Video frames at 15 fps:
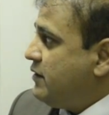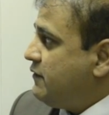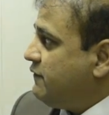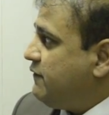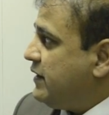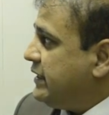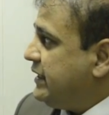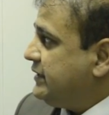
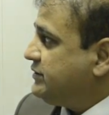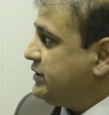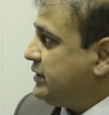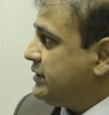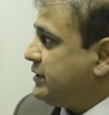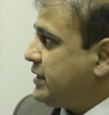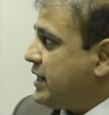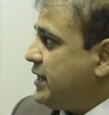Financial
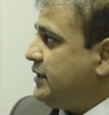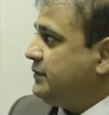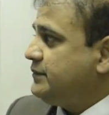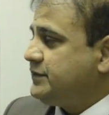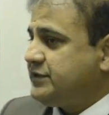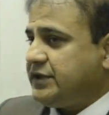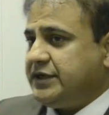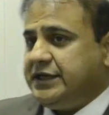
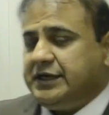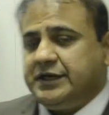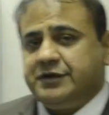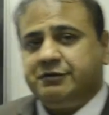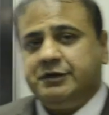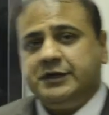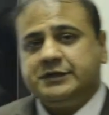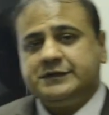crimes are
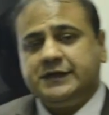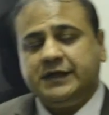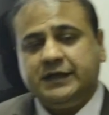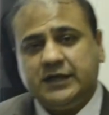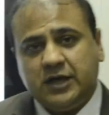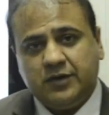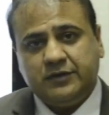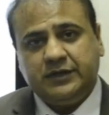increasing
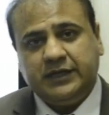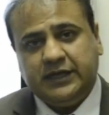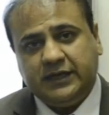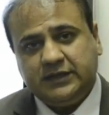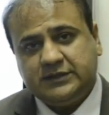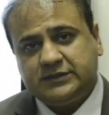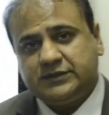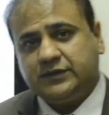
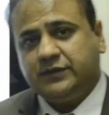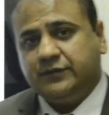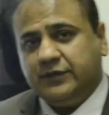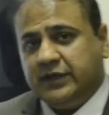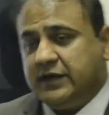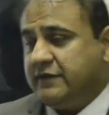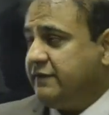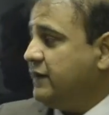nowadays, so
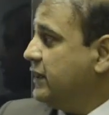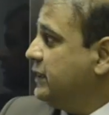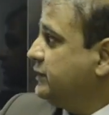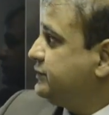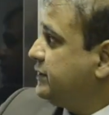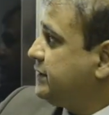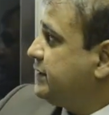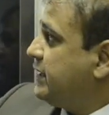we have
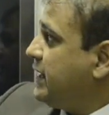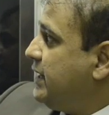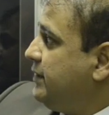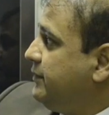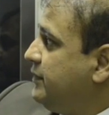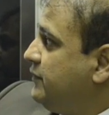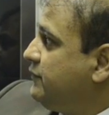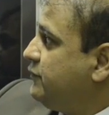financial
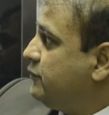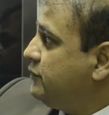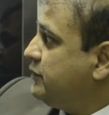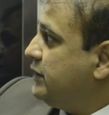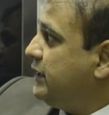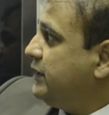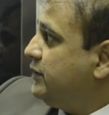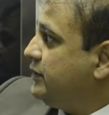crime
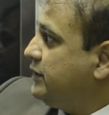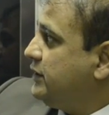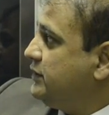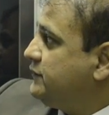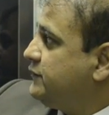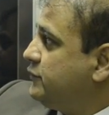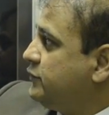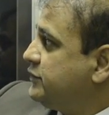
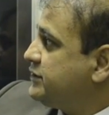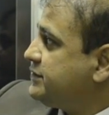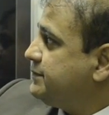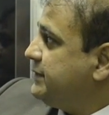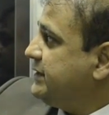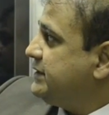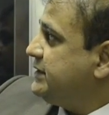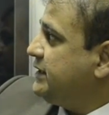
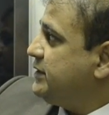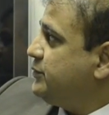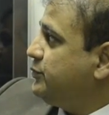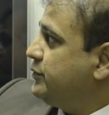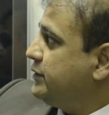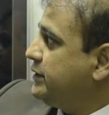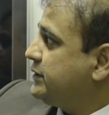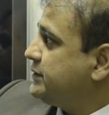enforcement
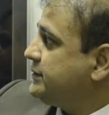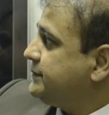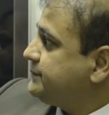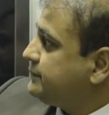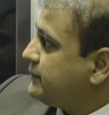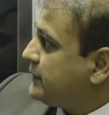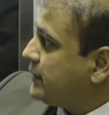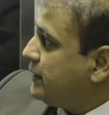network.
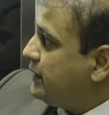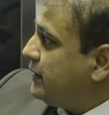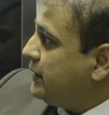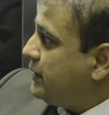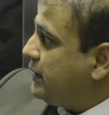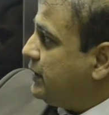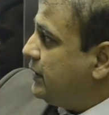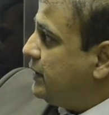
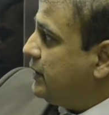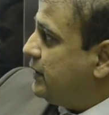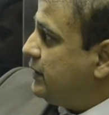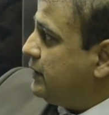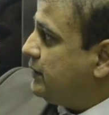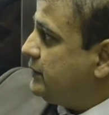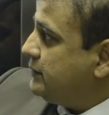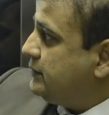
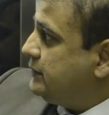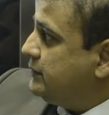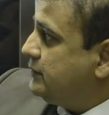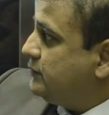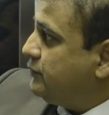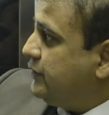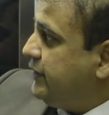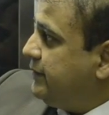
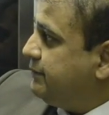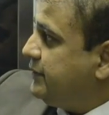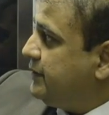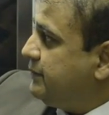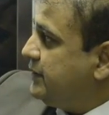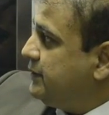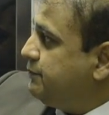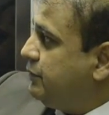We
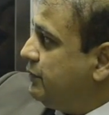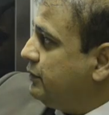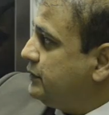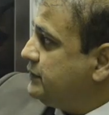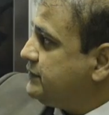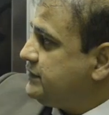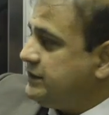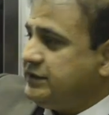implement
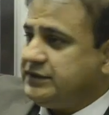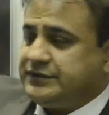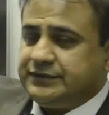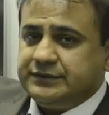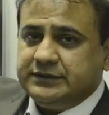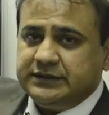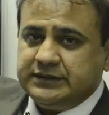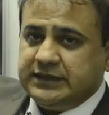policies
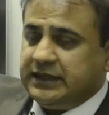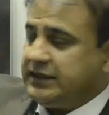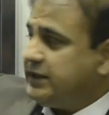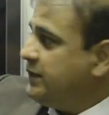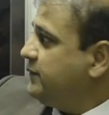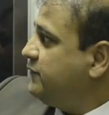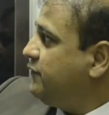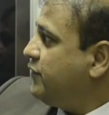to detect
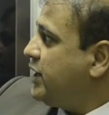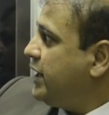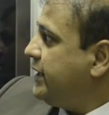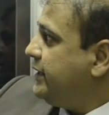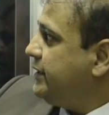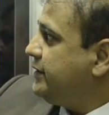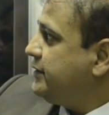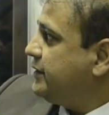and
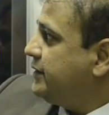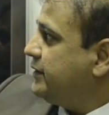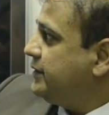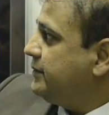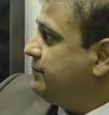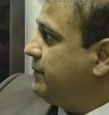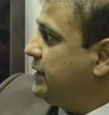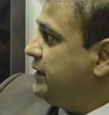fight
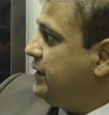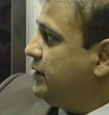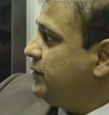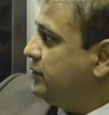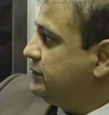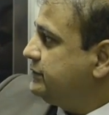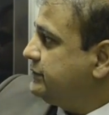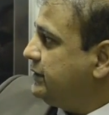money
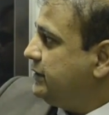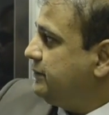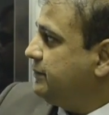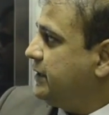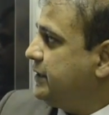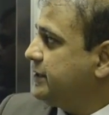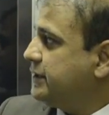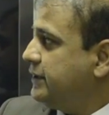laundering
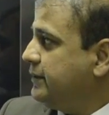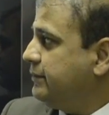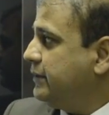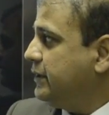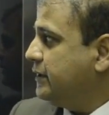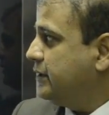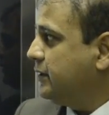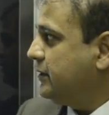by
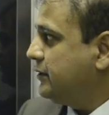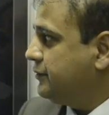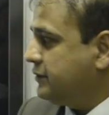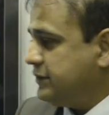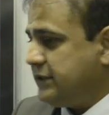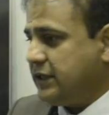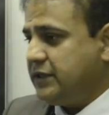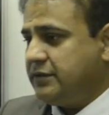criminal
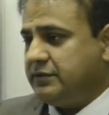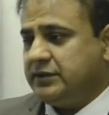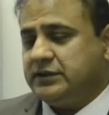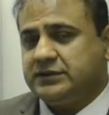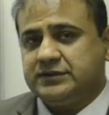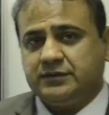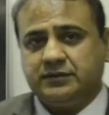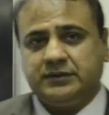or
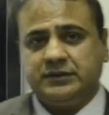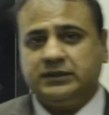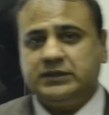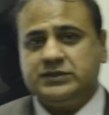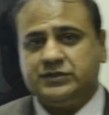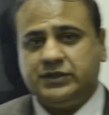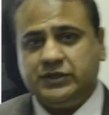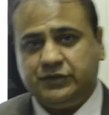terrorist
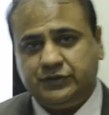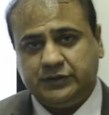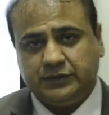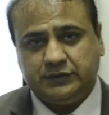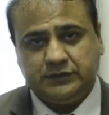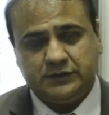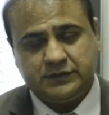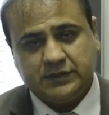
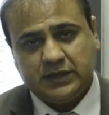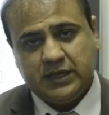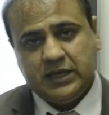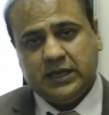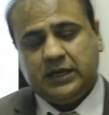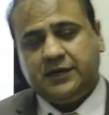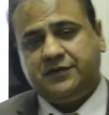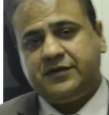organizations,
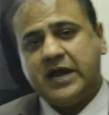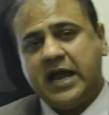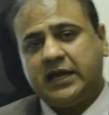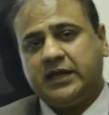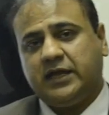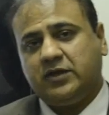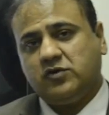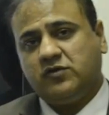
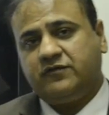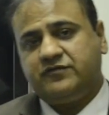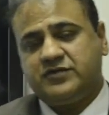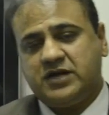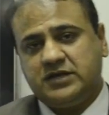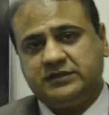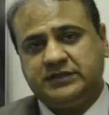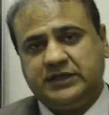tracking of
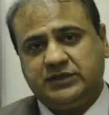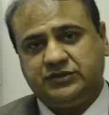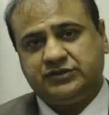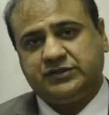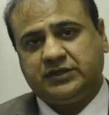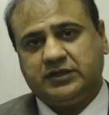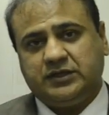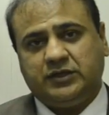
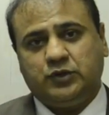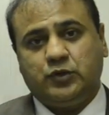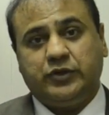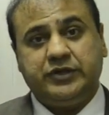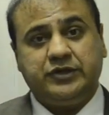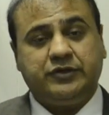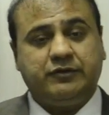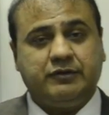transactions,
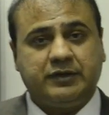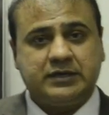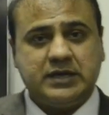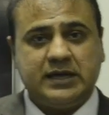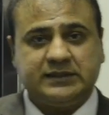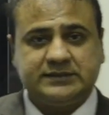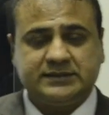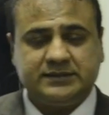knowing your
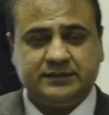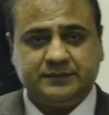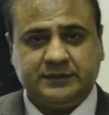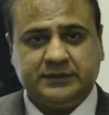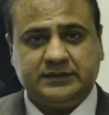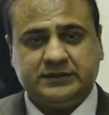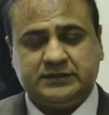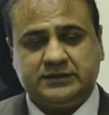
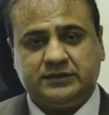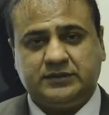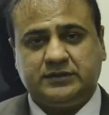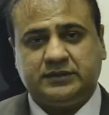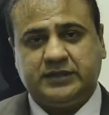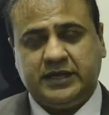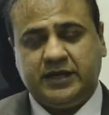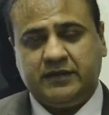customers.
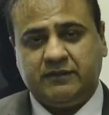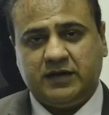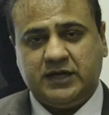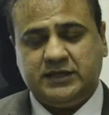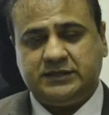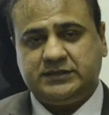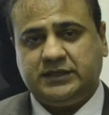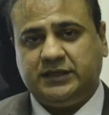
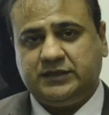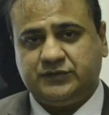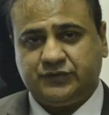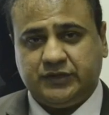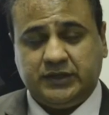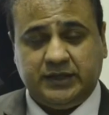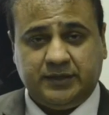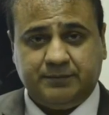KYC is
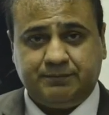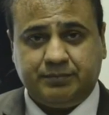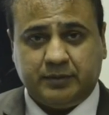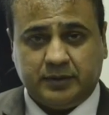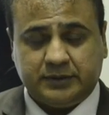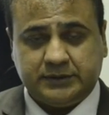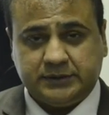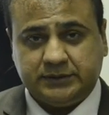really
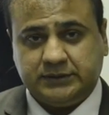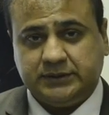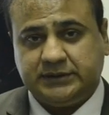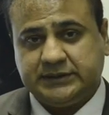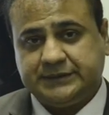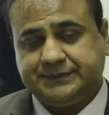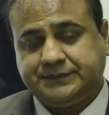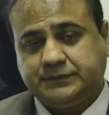
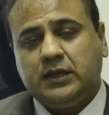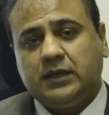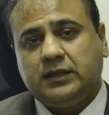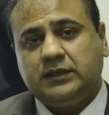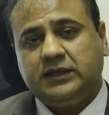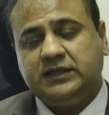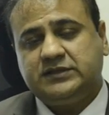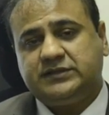important.
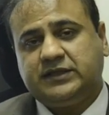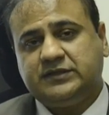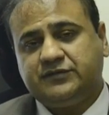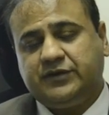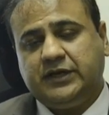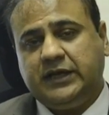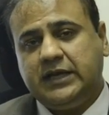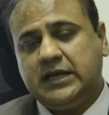These things
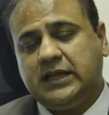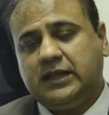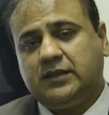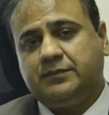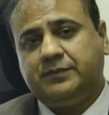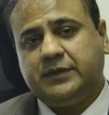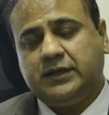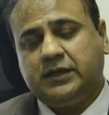really
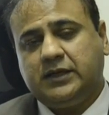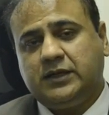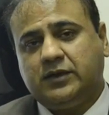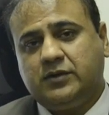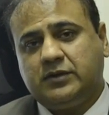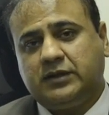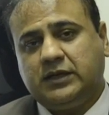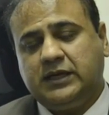help
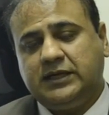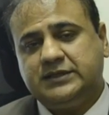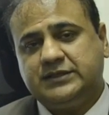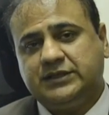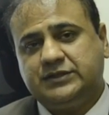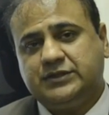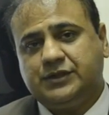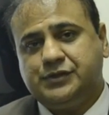
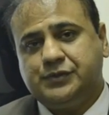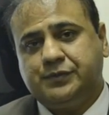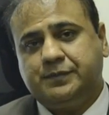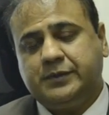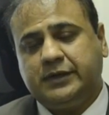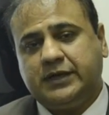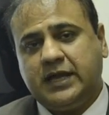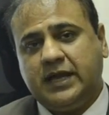organization to
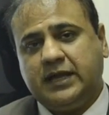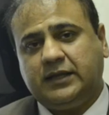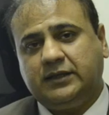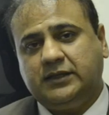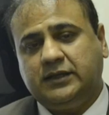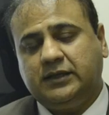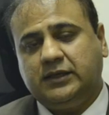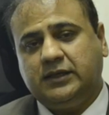protect
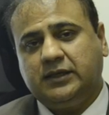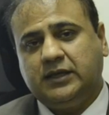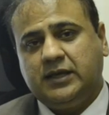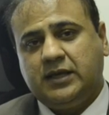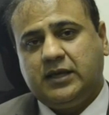the